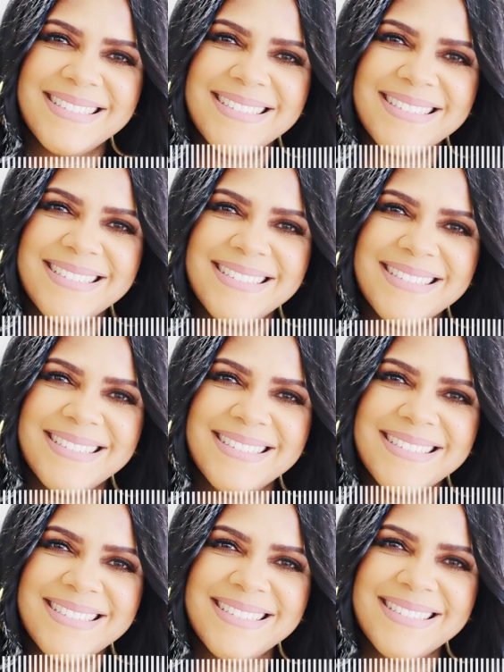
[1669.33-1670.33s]
And I say
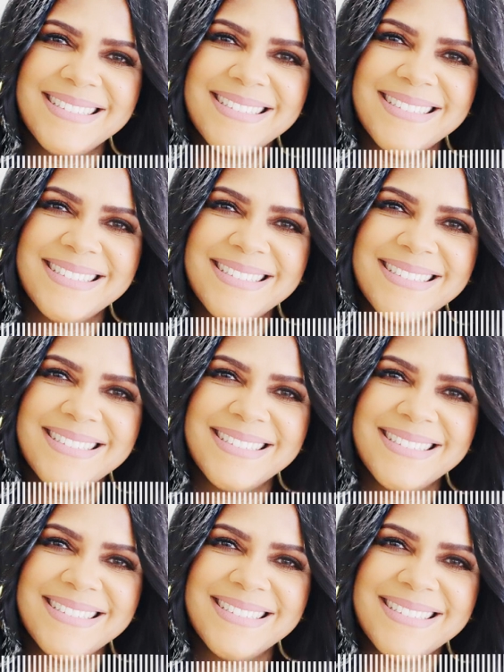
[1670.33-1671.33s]
this all the time. You know,
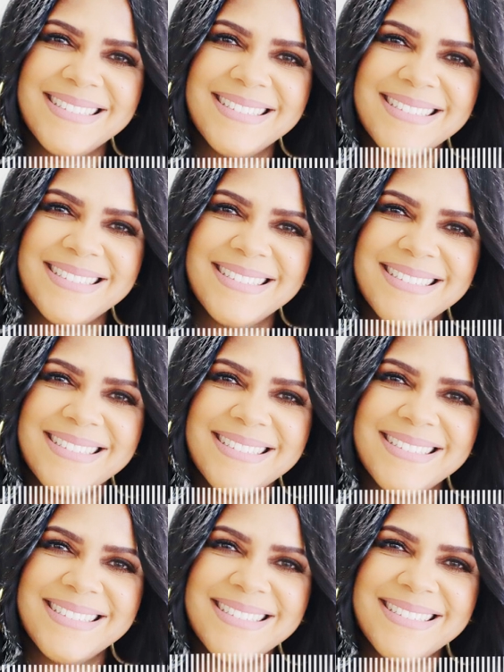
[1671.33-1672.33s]
people think
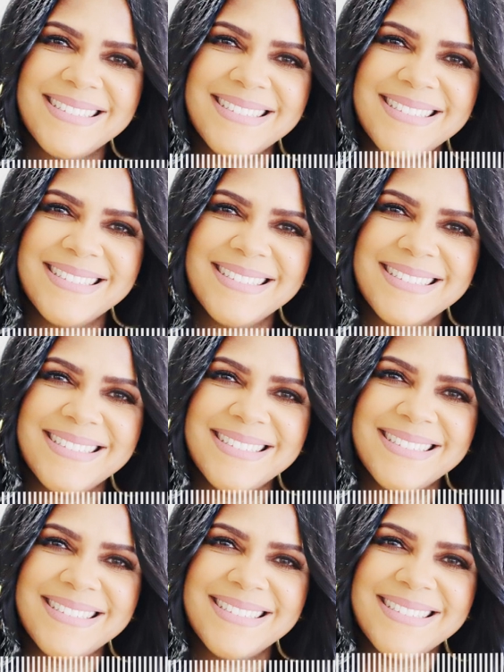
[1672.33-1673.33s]
that it's you
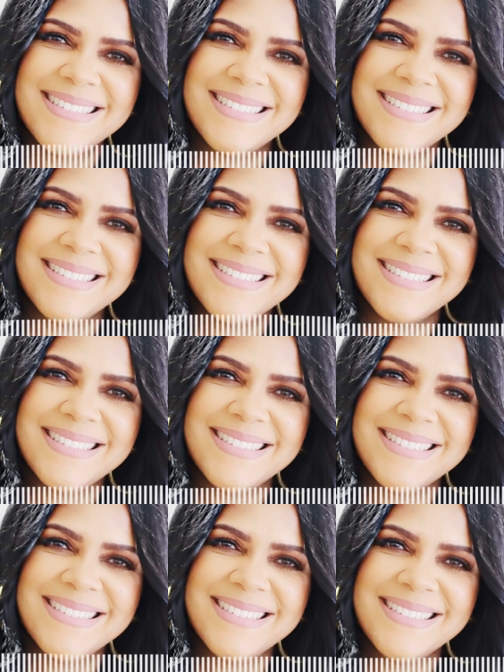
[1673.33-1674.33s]
know launching new
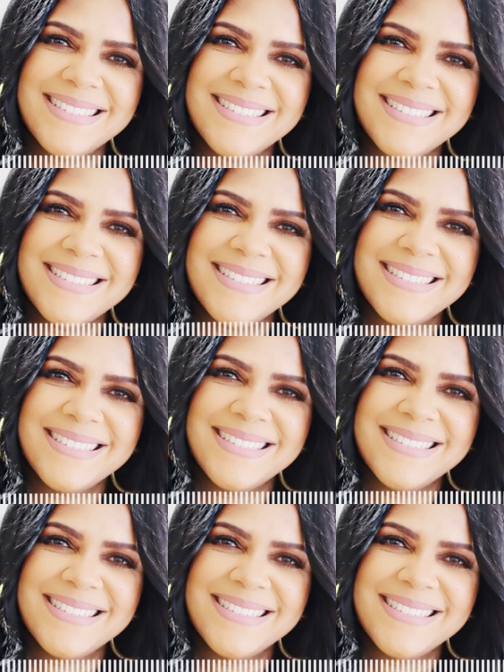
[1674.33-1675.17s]
businesses and